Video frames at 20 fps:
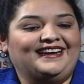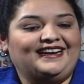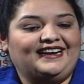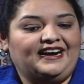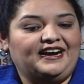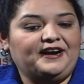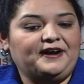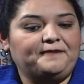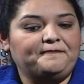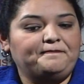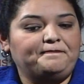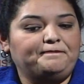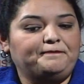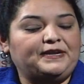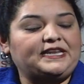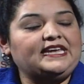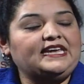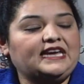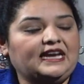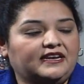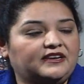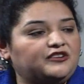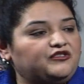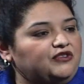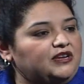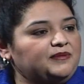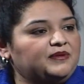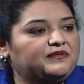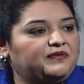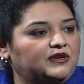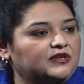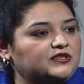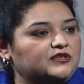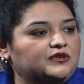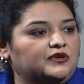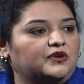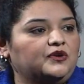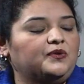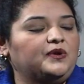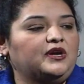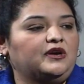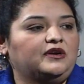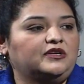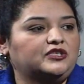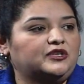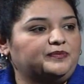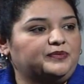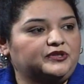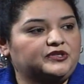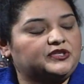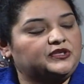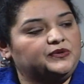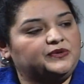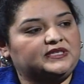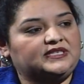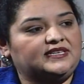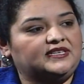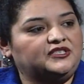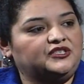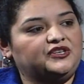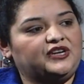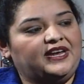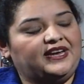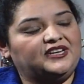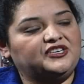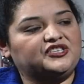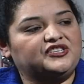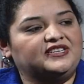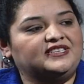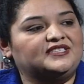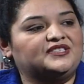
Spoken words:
But he had a dream of also going on to pursue his education.